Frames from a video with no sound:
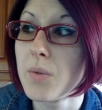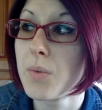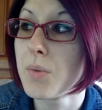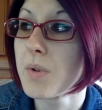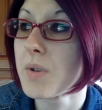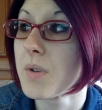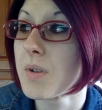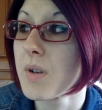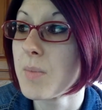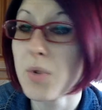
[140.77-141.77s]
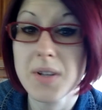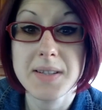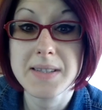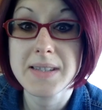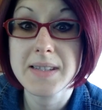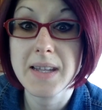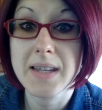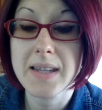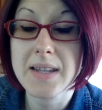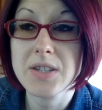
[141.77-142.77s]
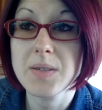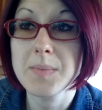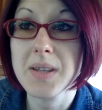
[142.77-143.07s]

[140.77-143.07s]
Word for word: or a more consistent connection,